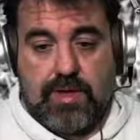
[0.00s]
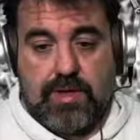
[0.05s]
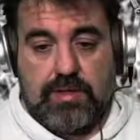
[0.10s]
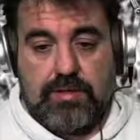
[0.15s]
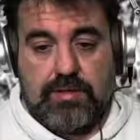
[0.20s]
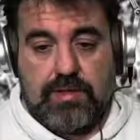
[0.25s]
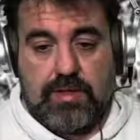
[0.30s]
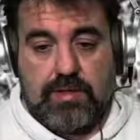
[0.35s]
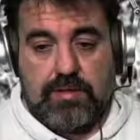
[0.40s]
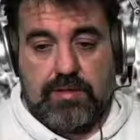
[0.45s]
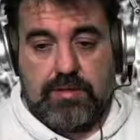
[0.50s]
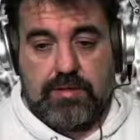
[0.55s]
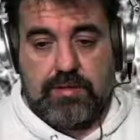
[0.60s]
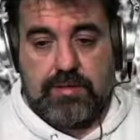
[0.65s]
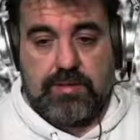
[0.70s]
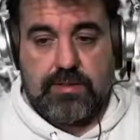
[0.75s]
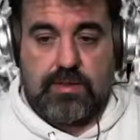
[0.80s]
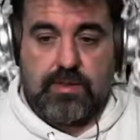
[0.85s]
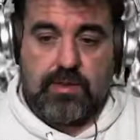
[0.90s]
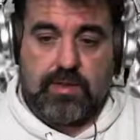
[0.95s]
that's
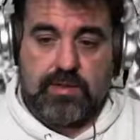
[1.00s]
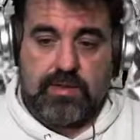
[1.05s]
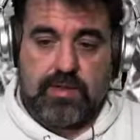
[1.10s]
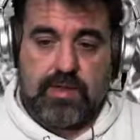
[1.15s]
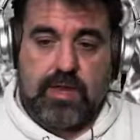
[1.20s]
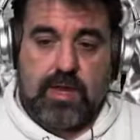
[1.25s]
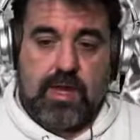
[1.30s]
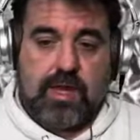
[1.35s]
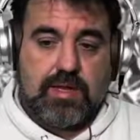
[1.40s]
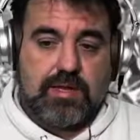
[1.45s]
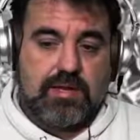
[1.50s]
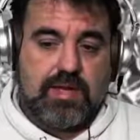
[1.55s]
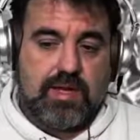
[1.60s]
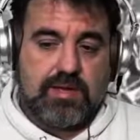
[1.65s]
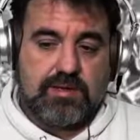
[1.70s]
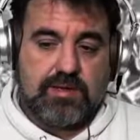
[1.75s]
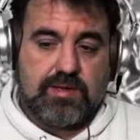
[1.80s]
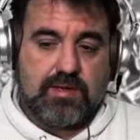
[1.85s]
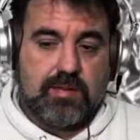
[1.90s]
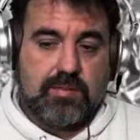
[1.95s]
like I said, it's not
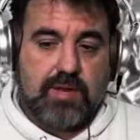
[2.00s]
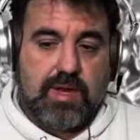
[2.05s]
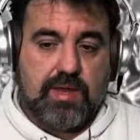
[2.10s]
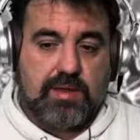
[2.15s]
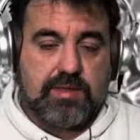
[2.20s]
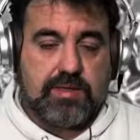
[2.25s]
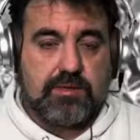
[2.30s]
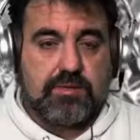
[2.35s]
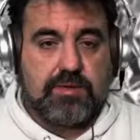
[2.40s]
necessarily a bad thing,